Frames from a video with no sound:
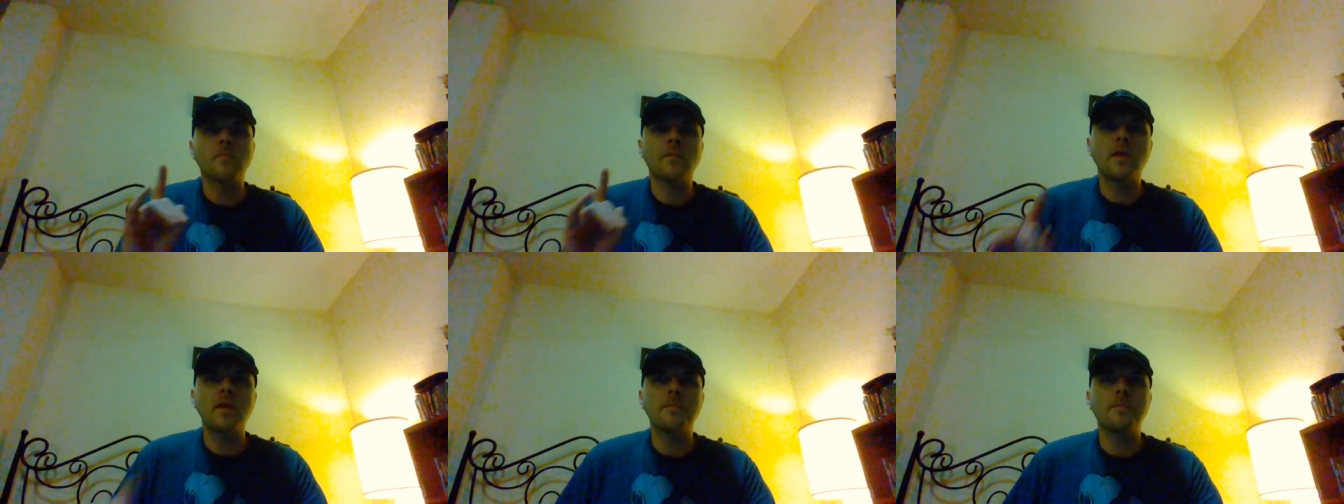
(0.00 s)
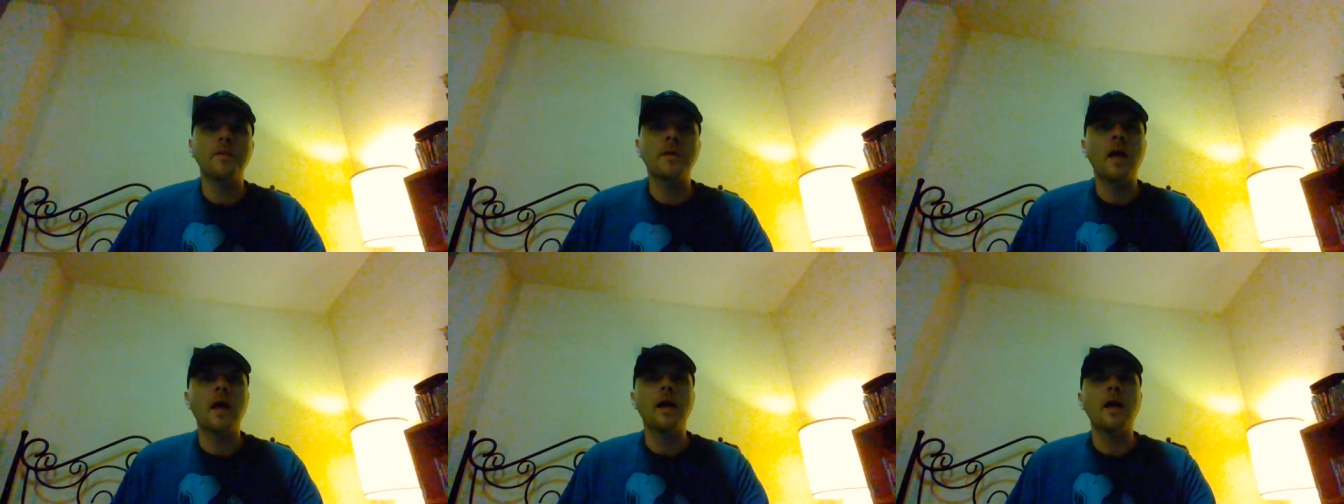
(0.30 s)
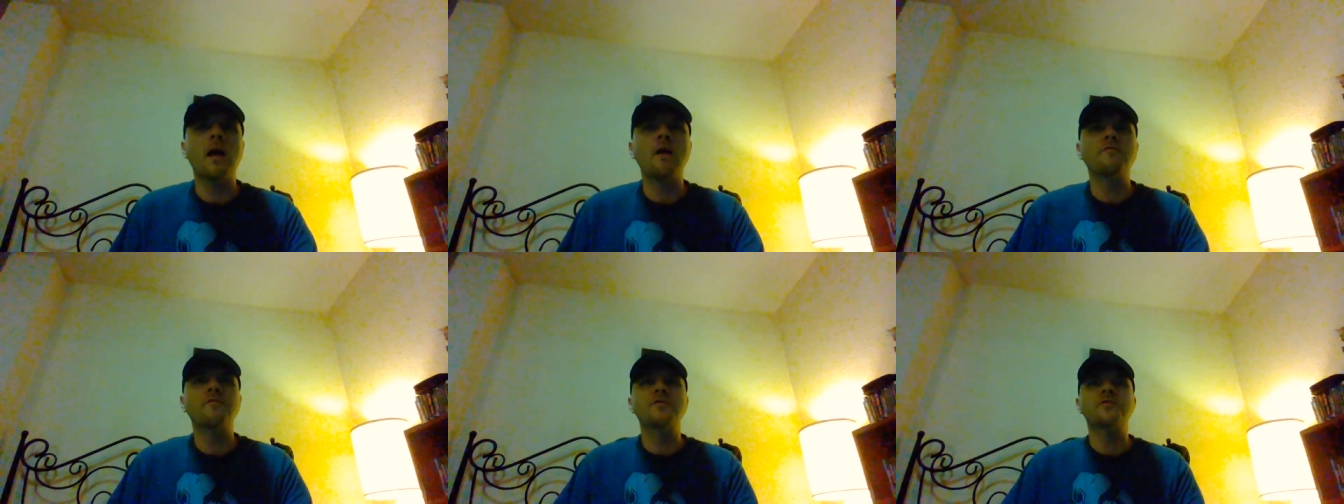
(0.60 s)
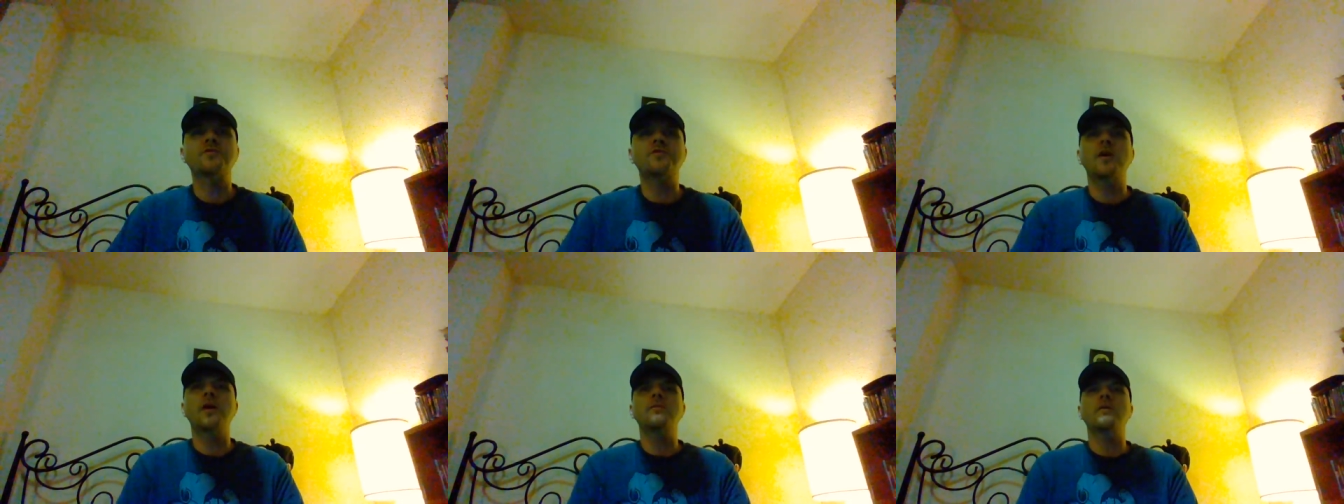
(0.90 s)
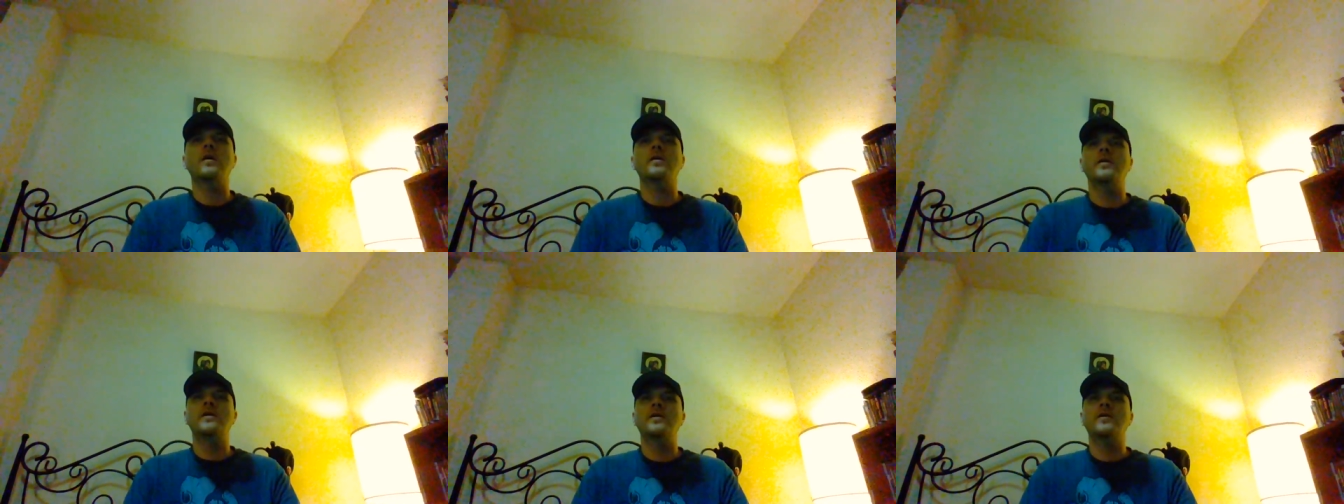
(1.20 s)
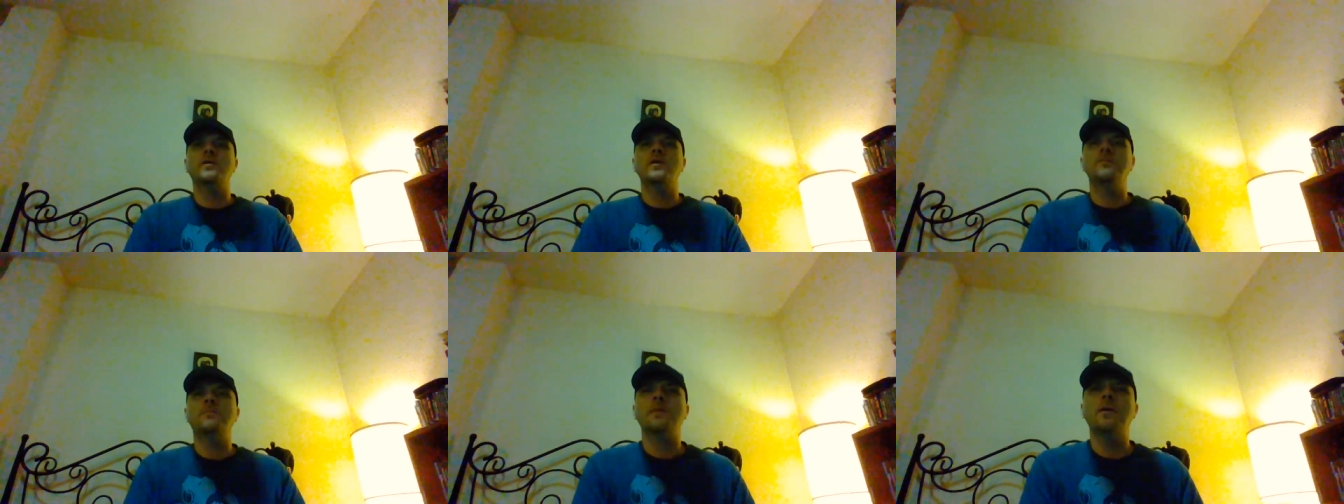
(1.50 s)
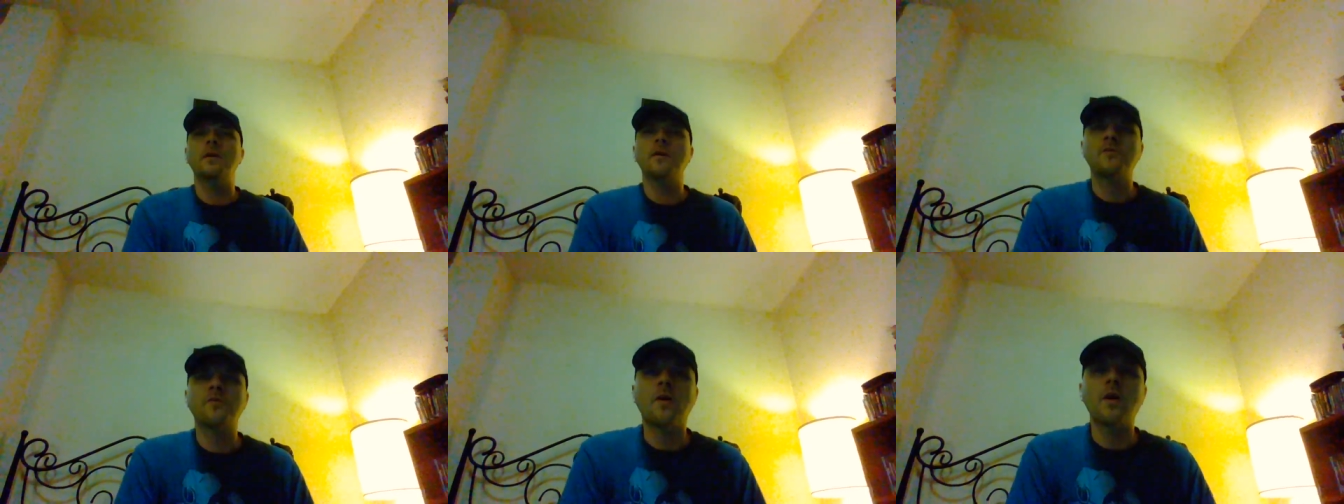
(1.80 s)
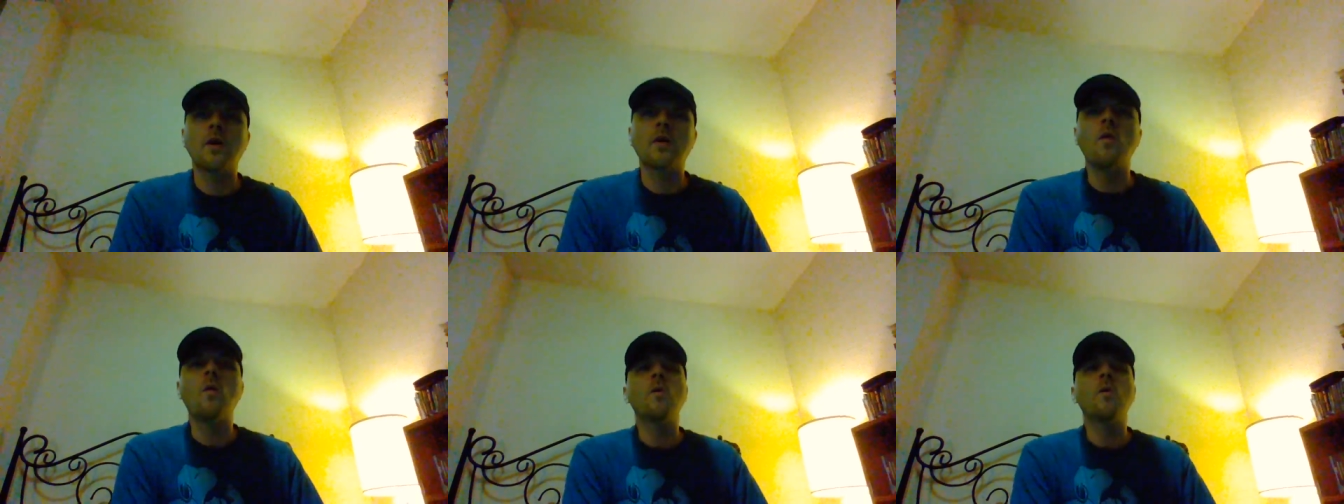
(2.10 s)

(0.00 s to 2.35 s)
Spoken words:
keep an eye out for Treadwell. He could be a dark